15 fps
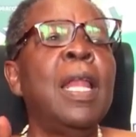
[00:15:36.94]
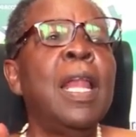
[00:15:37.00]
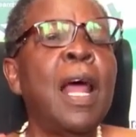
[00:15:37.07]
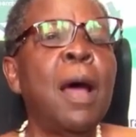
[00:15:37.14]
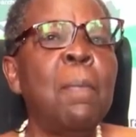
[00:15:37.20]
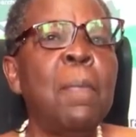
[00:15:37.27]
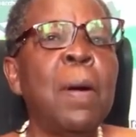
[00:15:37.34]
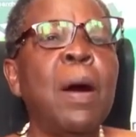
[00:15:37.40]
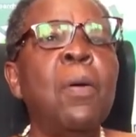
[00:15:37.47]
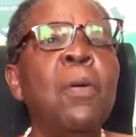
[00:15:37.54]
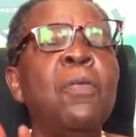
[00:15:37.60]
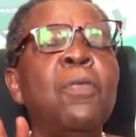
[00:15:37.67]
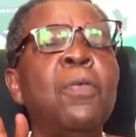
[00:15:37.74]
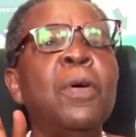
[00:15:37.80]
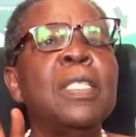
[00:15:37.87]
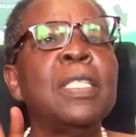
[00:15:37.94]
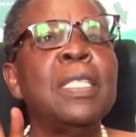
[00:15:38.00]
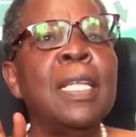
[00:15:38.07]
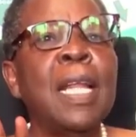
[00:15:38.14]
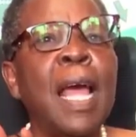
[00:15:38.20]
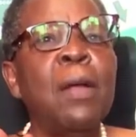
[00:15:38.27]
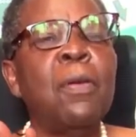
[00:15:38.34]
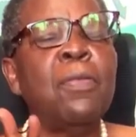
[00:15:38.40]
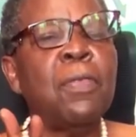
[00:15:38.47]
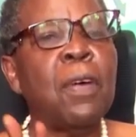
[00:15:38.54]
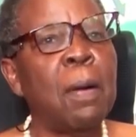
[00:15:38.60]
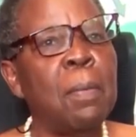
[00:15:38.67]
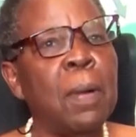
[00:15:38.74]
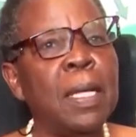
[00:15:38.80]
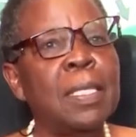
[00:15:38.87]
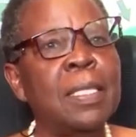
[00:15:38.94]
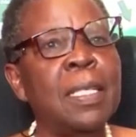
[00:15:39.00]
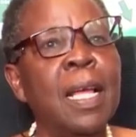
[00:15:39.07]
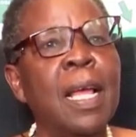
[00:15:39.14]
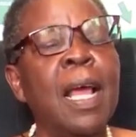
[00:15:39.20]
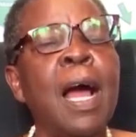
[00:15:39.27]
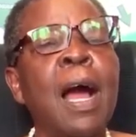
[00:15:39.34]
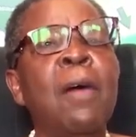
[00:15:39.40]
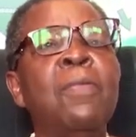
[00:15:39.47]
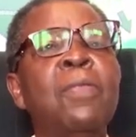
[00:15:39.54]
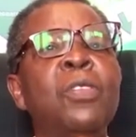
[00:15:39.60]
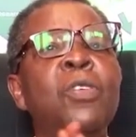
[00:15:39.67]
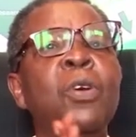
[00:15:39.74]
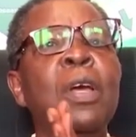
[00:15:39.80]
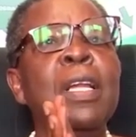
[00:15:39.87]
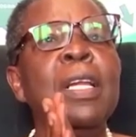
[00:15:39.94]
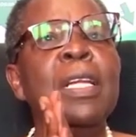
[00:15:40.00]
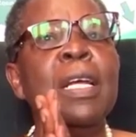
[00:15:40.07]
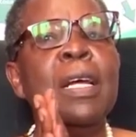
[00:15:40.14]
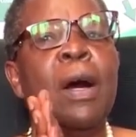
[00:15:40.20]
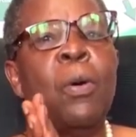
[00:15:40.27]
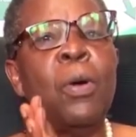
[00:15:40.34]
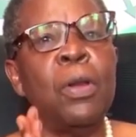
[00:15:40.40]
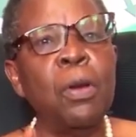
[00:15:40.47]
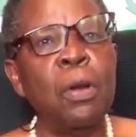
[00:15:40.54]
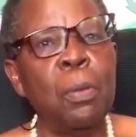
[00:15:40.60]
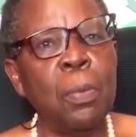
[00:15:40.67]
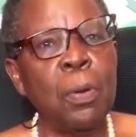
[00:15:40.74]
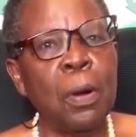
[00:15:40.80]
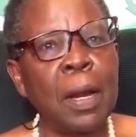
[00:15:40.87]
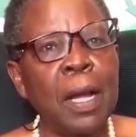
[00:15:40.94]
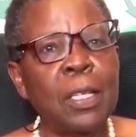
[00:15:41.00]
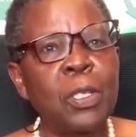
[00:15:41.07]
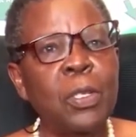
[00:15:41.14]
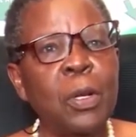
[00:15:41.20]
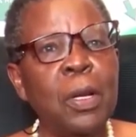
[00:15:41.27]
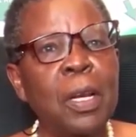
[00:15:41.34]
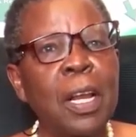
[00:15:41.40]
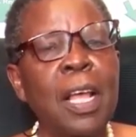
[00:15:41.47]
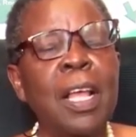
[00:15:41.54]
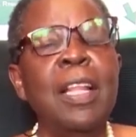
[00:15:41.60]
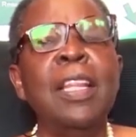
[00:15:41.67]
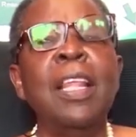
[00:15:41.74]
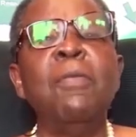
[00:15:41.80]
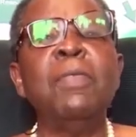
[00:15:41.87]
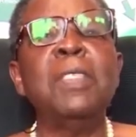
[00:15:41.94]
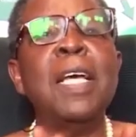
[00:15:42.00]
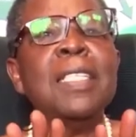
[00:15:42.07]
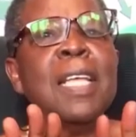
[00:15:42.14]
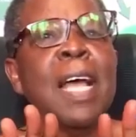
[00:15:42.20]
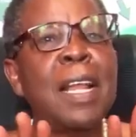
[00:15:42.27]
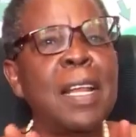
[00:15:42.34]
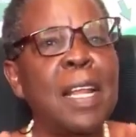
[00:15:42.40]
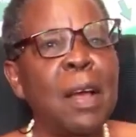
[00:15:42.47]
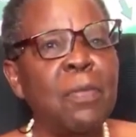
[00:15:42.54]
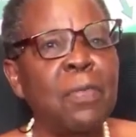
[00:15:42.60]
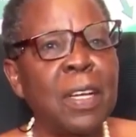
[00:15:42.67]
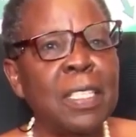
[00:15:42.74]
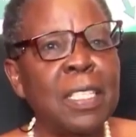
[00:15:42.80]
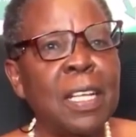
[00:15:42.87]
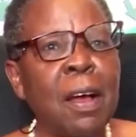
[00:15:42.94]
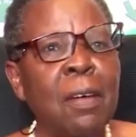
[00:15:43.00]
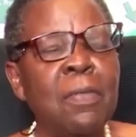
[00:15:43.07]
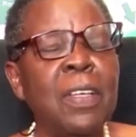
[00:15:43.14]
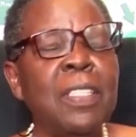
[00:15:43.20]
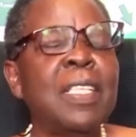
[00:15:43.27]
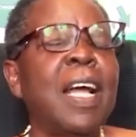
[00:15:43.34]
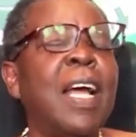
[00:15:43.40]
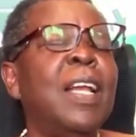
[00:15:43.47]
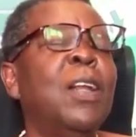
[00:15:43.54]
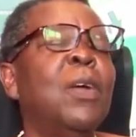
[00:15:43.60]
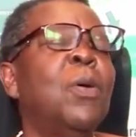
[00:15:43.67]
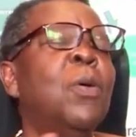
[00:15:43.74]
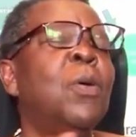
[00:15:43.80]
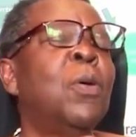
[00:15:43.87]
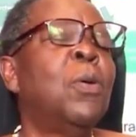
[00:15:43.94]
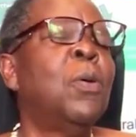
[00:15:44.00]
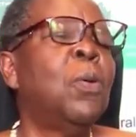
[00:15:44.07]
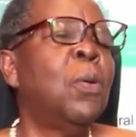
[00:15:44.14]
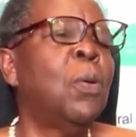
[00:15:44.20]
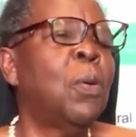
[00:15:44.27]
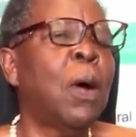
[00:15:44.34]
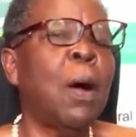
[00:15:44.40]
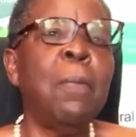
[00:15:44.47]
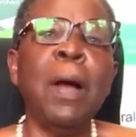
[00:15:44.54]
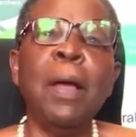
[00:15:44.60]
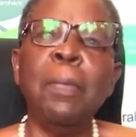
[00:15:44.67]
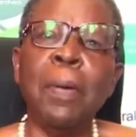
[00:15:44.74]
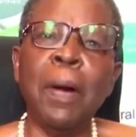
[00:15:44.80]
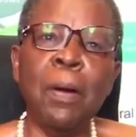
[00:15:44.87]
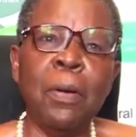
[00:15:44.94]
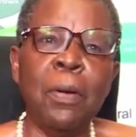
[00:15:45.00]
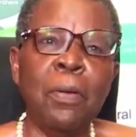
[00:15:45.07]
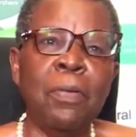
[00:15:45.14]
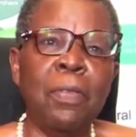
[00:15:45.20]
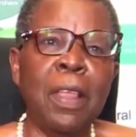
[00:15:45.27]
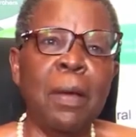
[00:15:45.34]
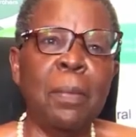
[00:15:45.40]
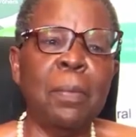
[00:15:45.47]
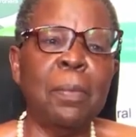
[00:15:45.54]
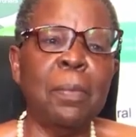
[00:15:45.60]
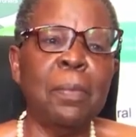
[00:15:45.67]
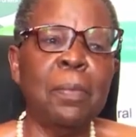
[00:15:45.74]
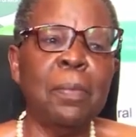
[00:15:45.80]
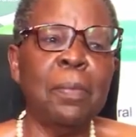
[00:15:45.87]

a number of West Nile farmers have joined onion production. They've just had their first harvest, and oh, am I proud of them.